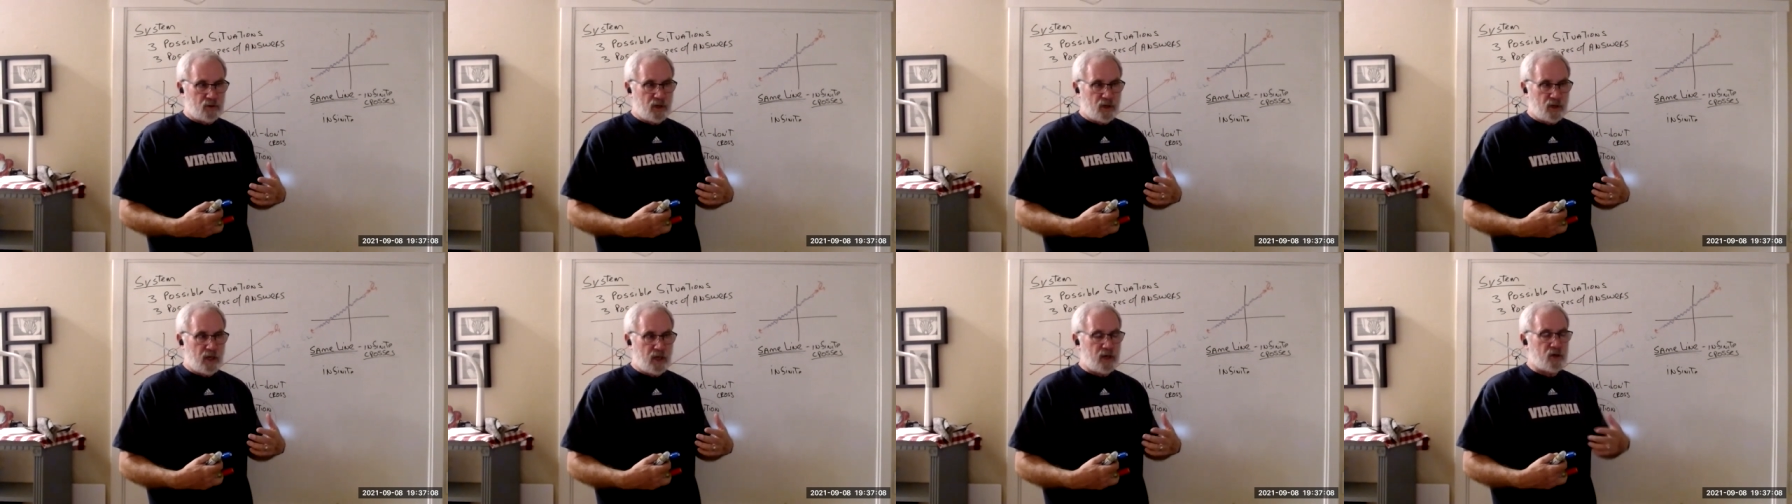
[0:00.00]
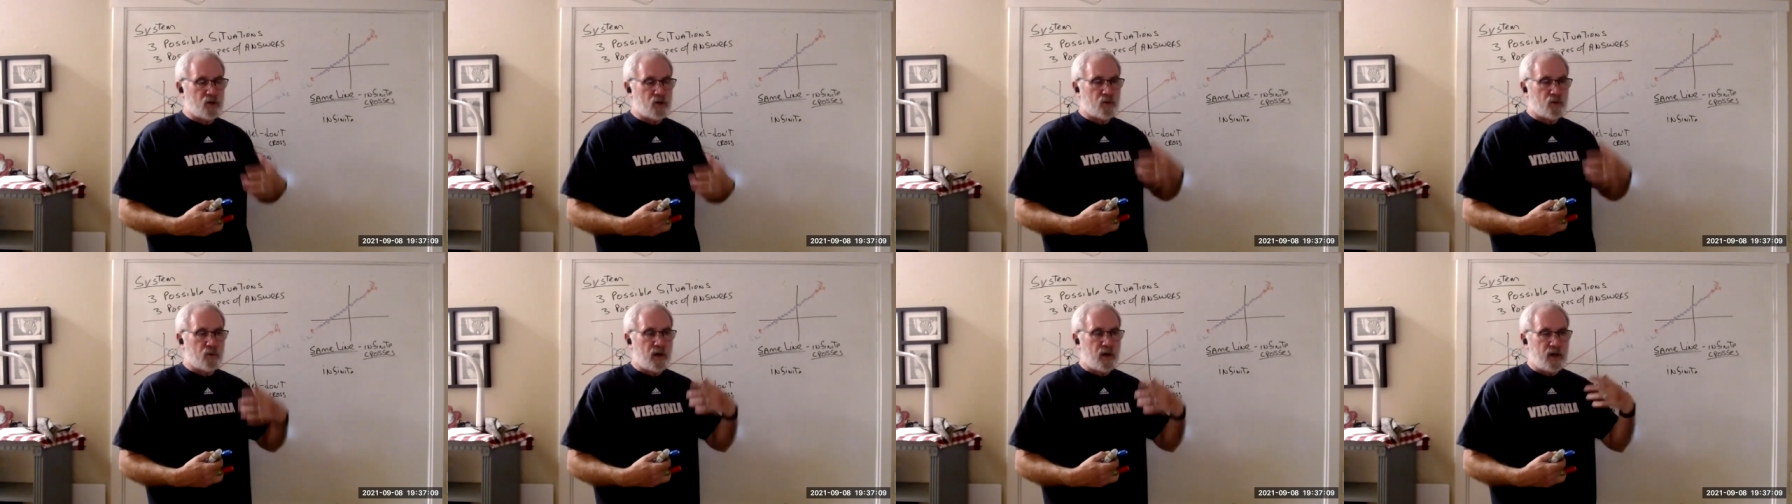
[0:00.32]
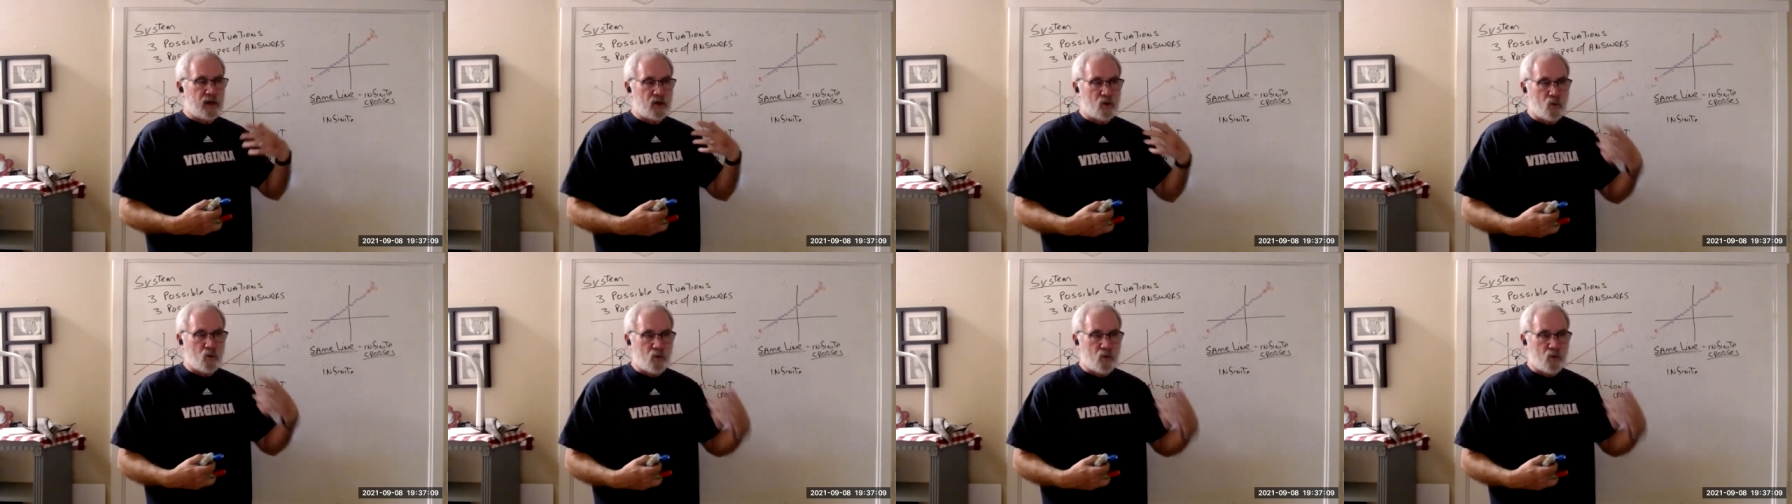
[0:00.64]
okay, to
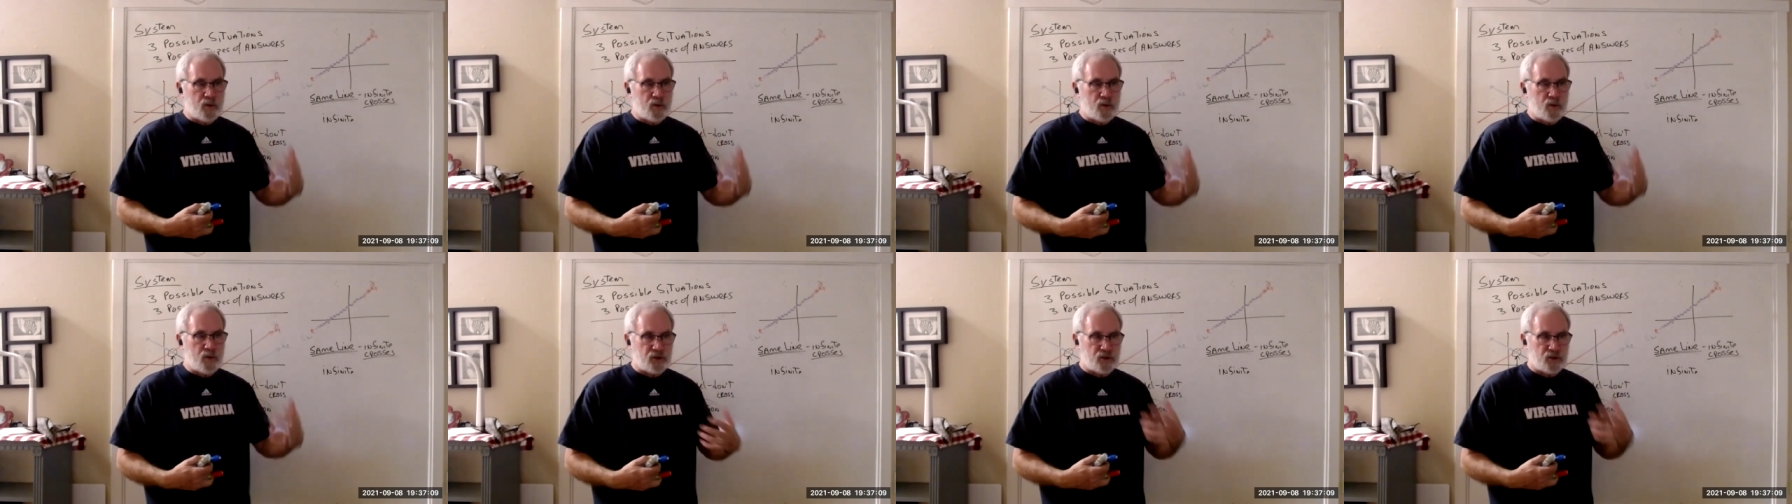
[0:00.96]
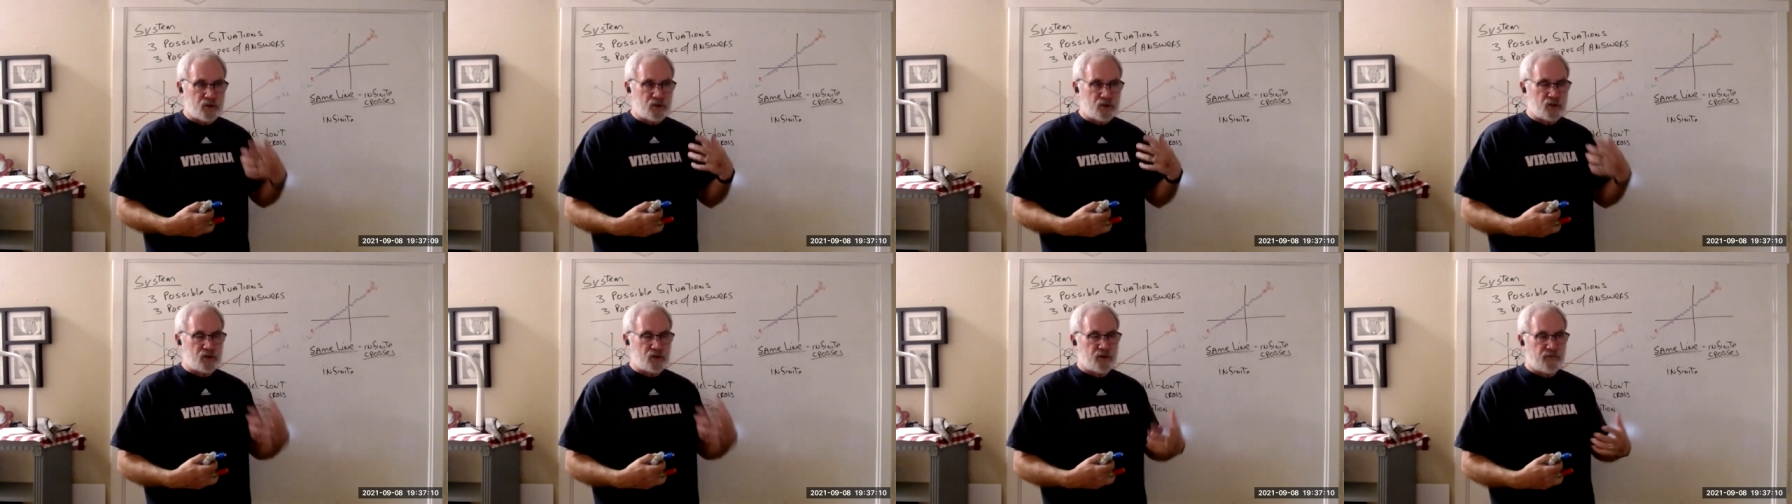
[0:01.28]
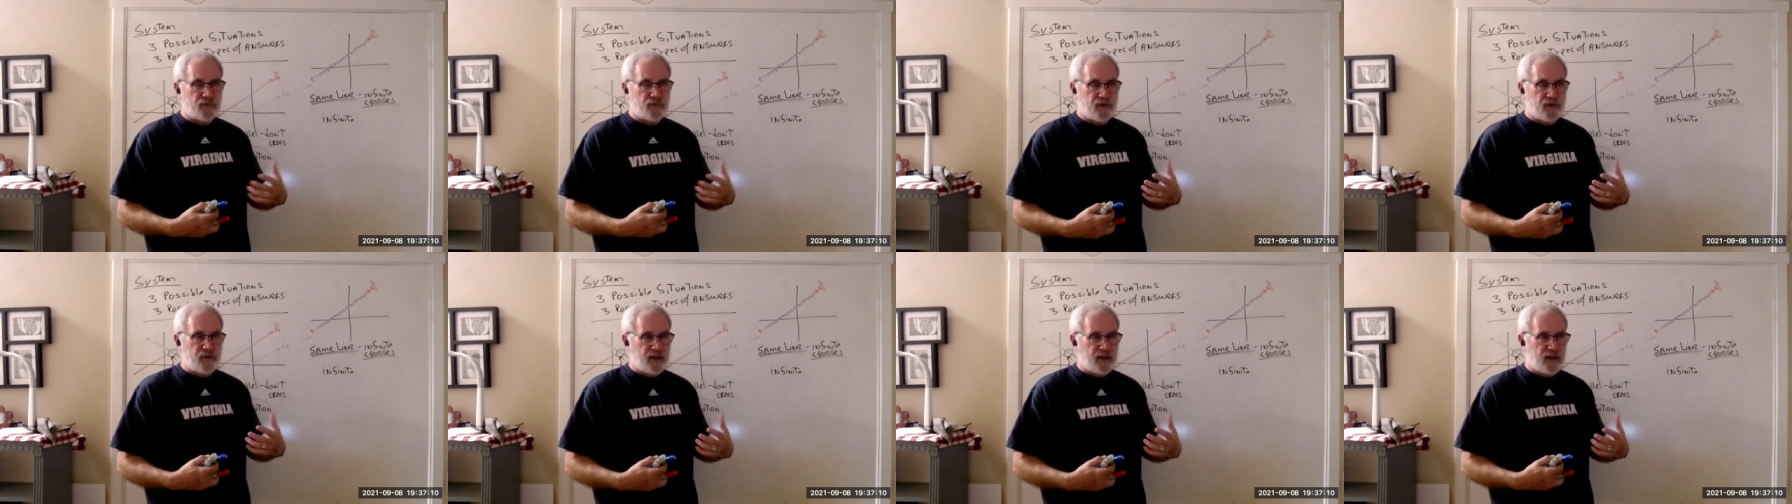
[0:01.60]
write quizzes and
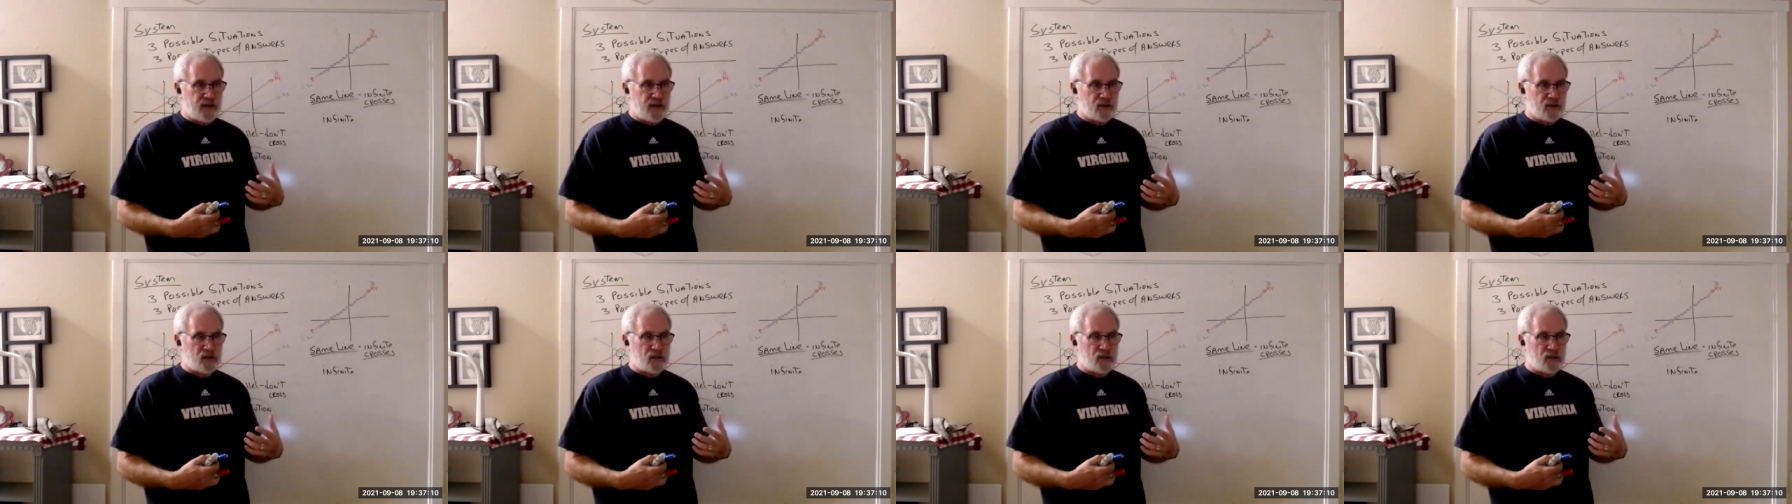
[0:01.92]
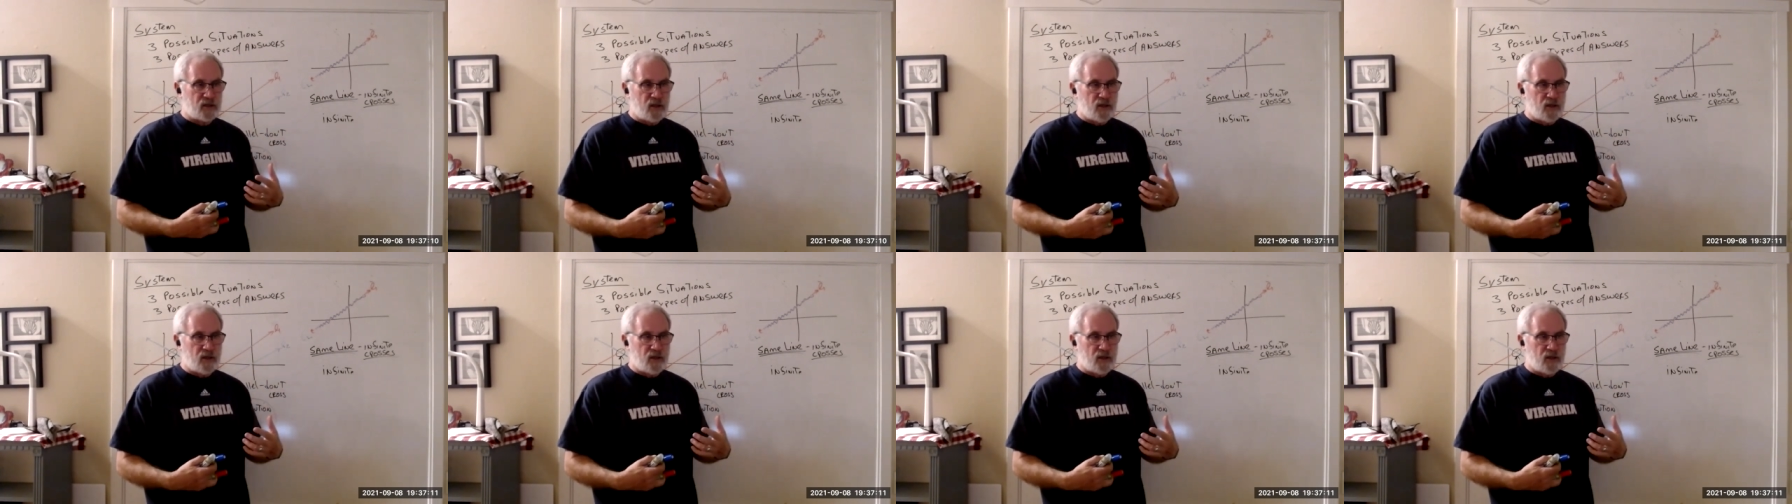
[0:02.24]
stuff like this.